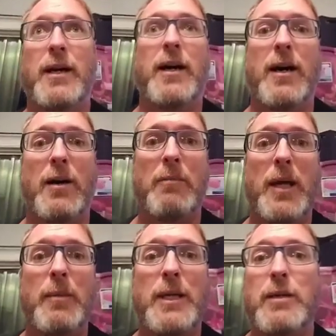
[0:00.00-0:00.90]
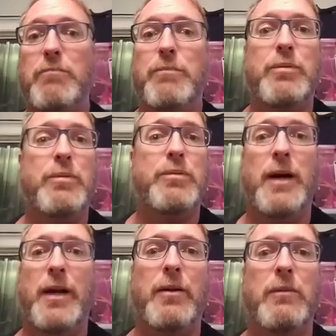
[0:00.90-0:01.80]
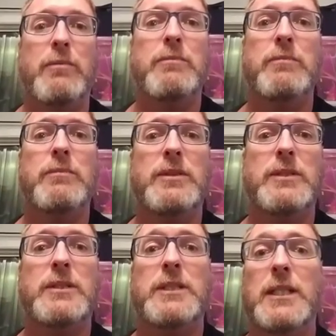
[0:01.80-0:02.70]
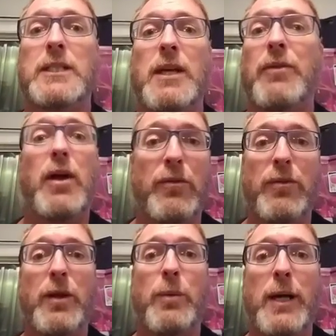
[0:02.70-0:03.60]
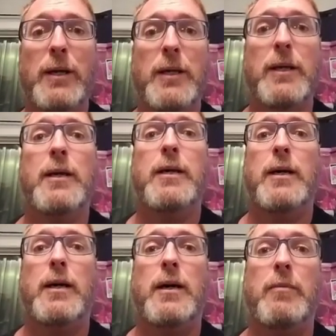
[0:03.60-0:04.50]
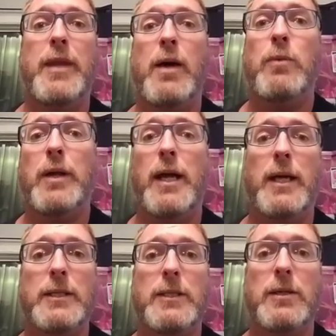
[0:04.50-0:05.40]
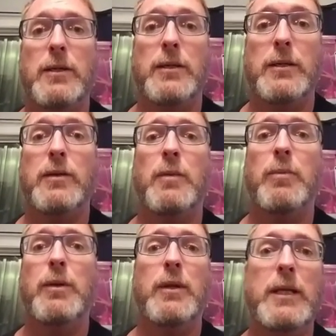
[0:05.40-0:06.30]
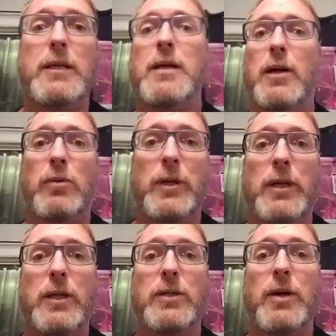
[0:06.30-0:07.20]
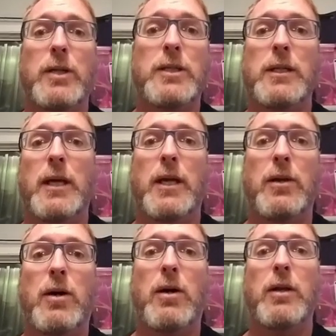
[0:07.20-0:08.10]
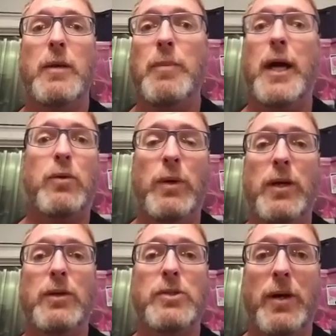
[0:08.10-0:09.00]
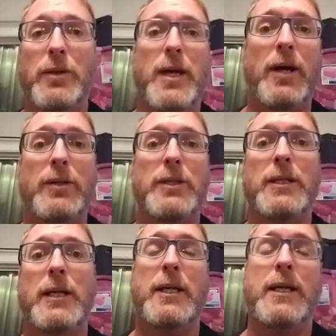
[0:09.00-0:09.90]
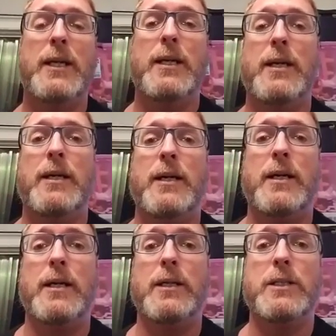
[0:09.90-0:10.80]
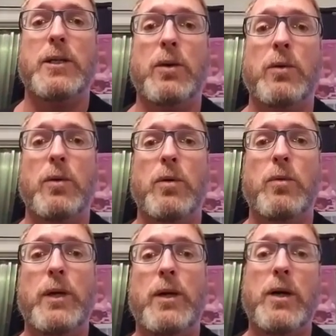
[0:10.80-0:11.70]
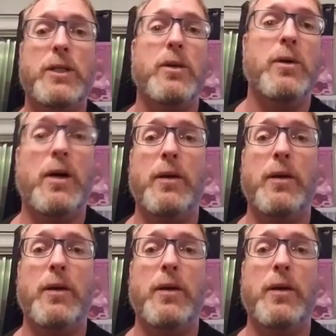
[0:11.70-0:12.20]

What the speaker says: maybe, I don't know, 600-700 feet away. That one has complete concrete construction and all impact windows throughout the house. So we also,